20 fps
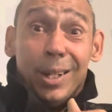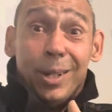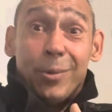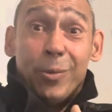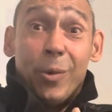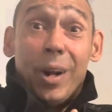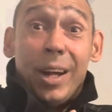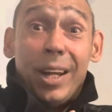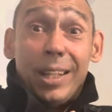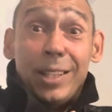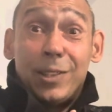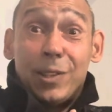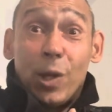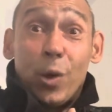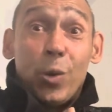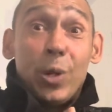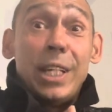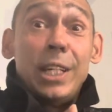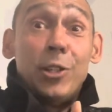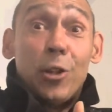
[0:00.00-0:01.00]
right? So
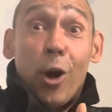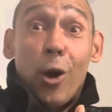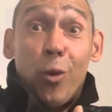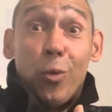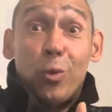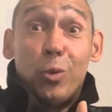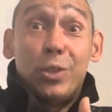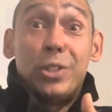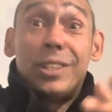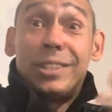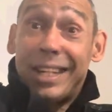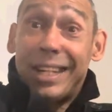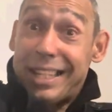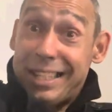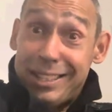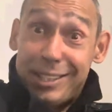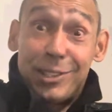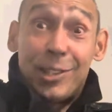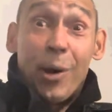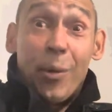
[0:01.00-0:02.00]
he knows that
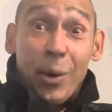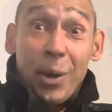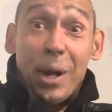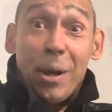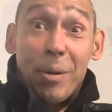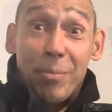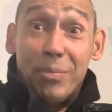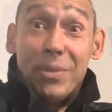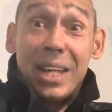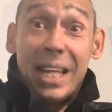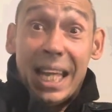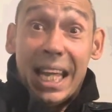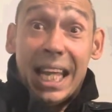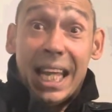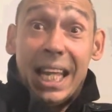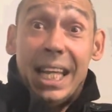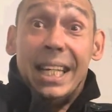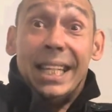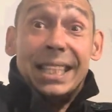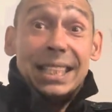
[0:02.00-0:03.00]
he's going up there
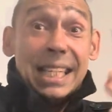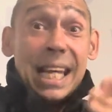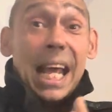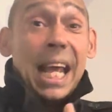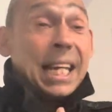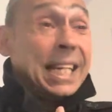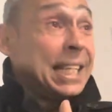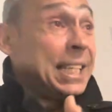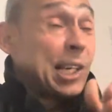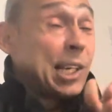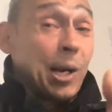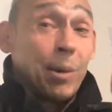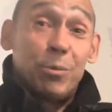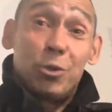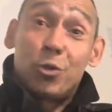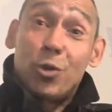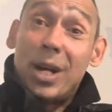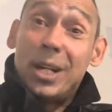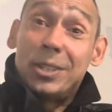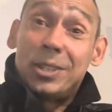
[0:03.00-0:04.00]
and he comes
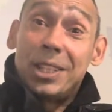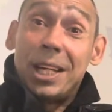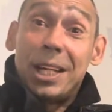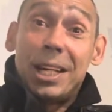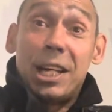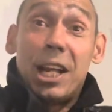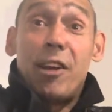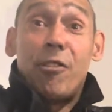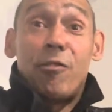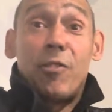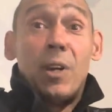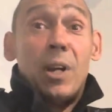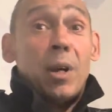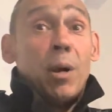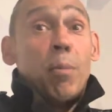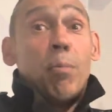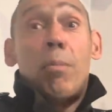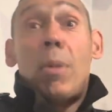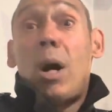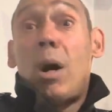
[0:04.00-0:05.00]
round to the left.
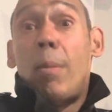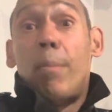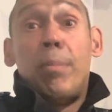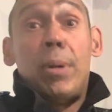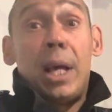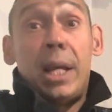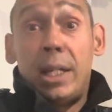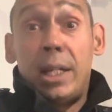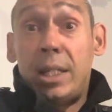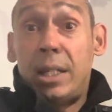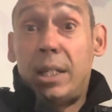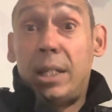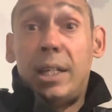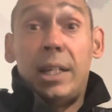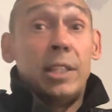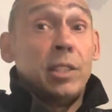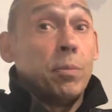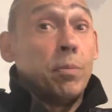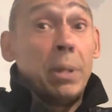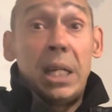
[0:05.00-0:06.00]
Mark Blake
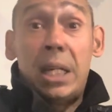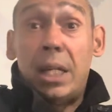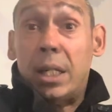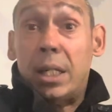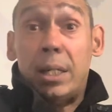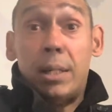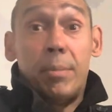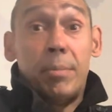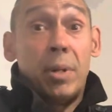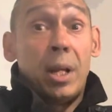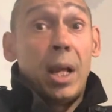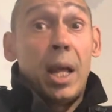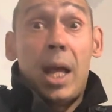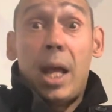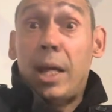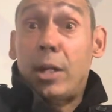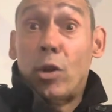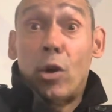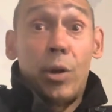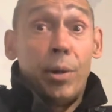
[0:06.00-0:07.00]
is meeting him
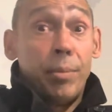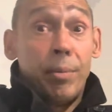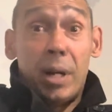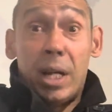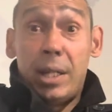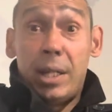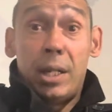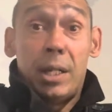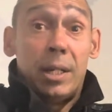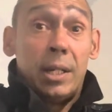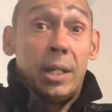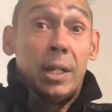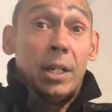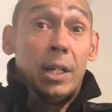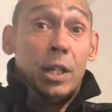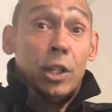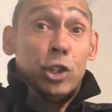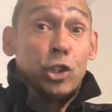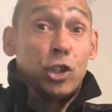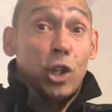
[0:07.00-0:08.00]
head on, mate.
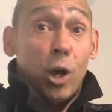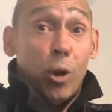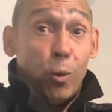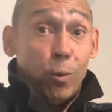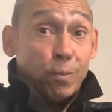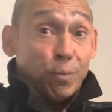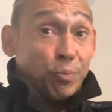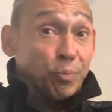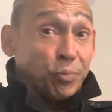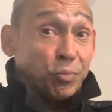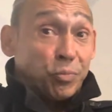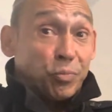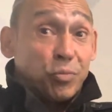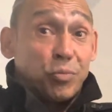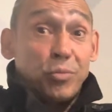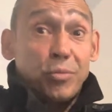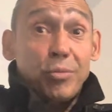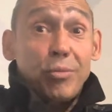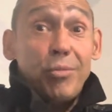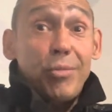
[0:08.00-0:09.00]
So
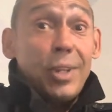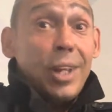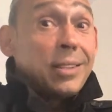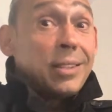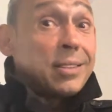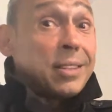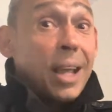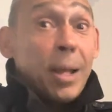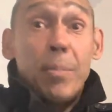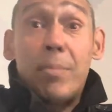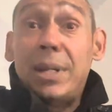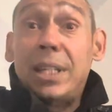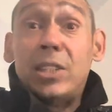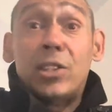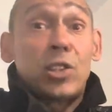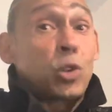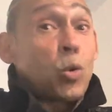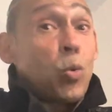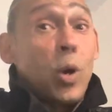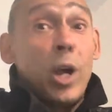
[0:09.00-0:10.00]
they meet
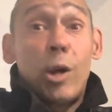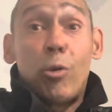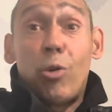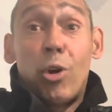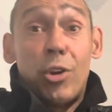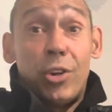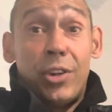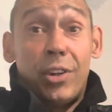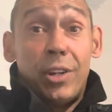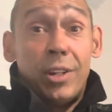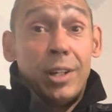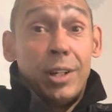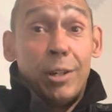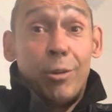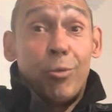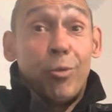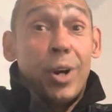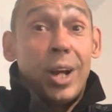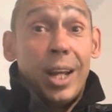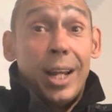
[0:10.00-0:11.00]
square on,
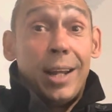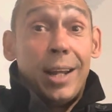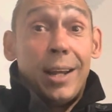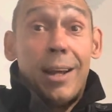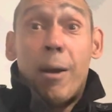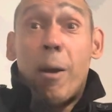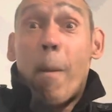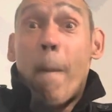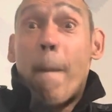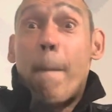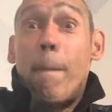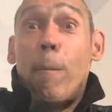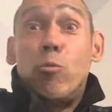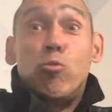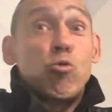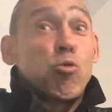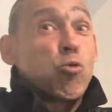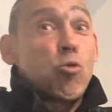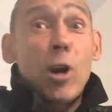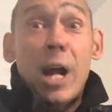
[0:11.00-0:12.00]
right?
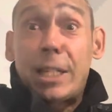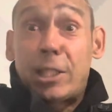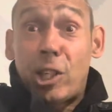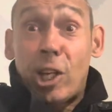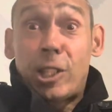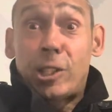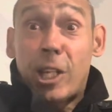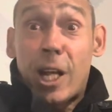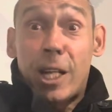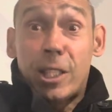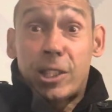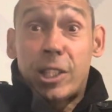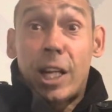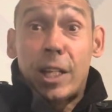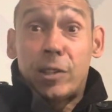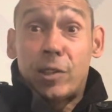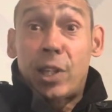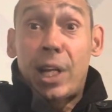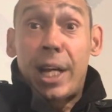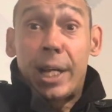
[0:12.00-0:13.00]

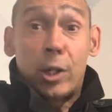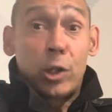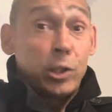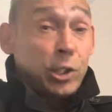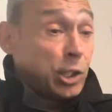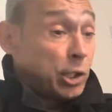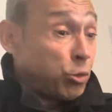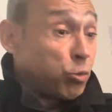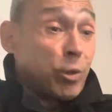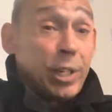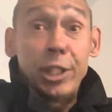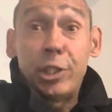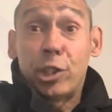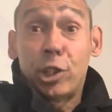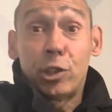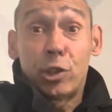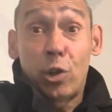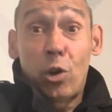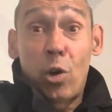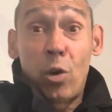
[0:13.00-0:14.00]
rat-a-tat-tat-tat, because his reach
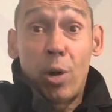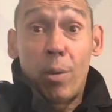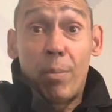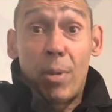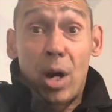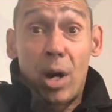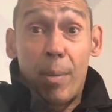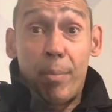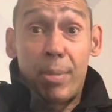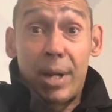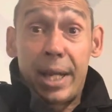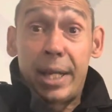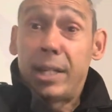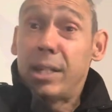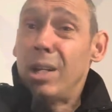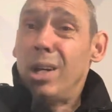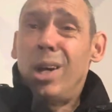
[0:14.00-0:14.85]
is longer, Mark Blake.